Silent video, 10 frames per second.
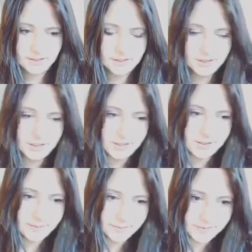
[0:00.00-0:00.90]
Look,
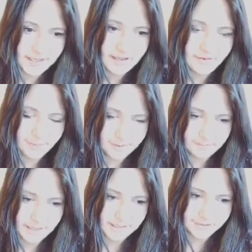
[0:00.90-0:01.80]
there have been
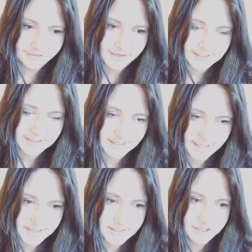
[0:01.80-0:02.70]
many threats
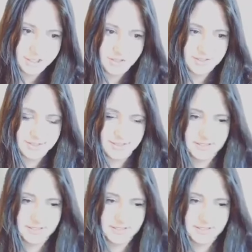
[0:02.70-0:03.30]
against the Jews since